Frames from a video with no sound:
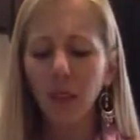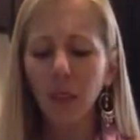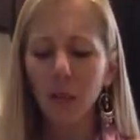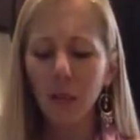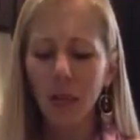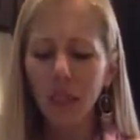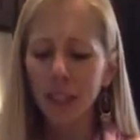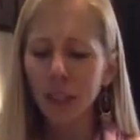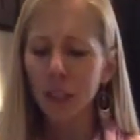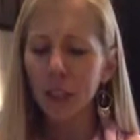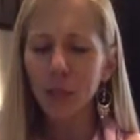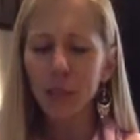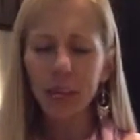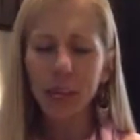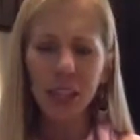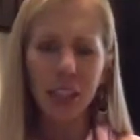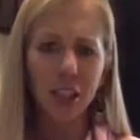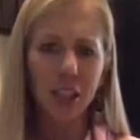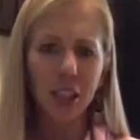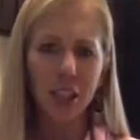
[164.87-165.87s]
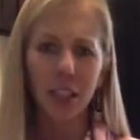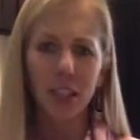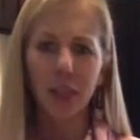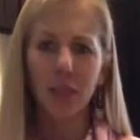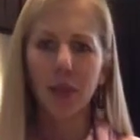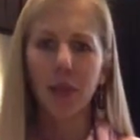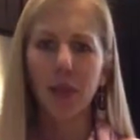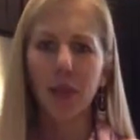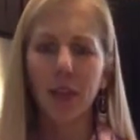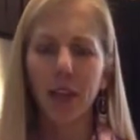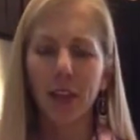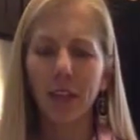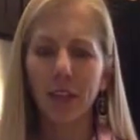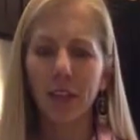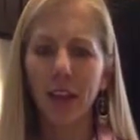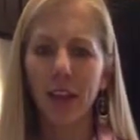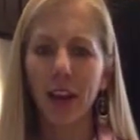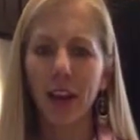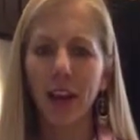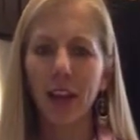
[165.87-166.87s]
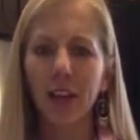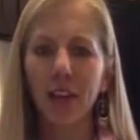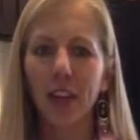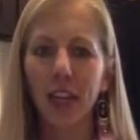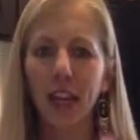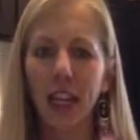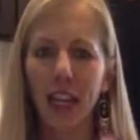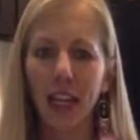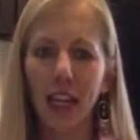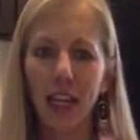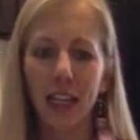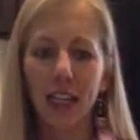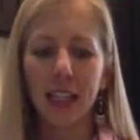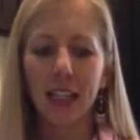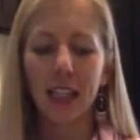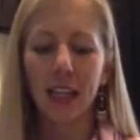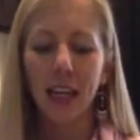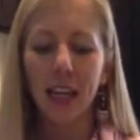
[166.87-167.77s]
make 2 baking sheets with whatever you have on hand.